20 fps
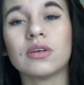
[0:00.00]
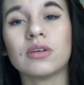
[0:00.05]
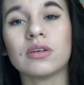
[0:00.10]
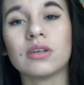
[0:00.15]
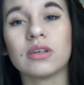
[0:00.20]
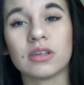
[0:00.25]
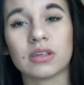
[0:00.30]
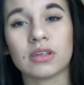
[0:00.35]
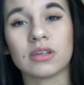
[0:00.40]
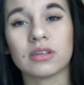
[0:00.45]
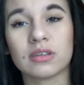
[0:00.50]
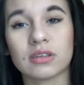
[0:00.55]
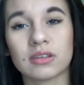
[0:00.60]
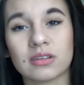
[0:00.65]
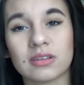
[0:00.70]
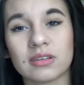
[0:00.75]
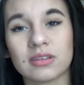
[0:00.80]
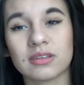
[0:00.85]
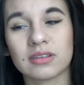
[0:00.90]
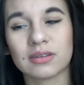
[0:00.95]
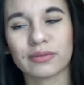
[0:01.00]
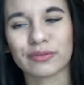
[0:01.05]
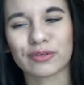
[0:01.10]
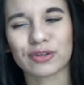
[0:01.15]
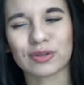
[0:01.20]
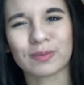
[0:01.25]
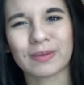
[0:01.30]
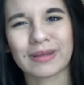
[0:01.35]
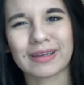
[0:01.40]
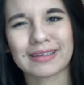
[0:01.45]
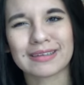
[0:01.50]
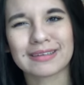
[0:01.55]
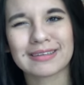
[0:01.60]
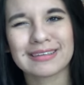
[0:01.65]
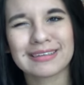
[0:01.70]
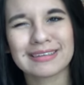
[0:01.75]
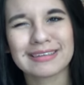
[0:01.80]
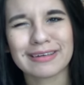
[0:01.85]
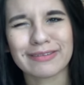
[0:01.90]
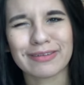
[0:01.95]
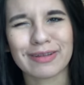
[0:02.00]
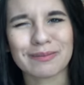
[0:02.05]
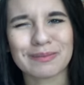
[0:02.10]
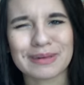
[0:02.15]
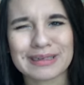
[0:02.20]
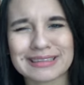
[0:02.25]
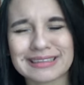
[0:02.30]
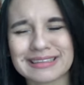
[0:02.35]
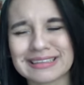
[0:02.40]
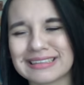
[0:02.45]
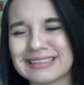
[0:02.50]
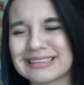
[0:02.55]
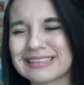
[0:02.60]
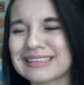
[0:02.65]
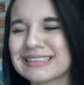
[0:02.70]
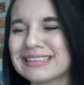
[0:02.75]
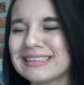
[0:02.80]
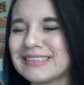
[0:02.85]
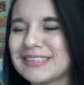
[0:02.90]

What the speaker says: it didn't in the first place, if that makes sense.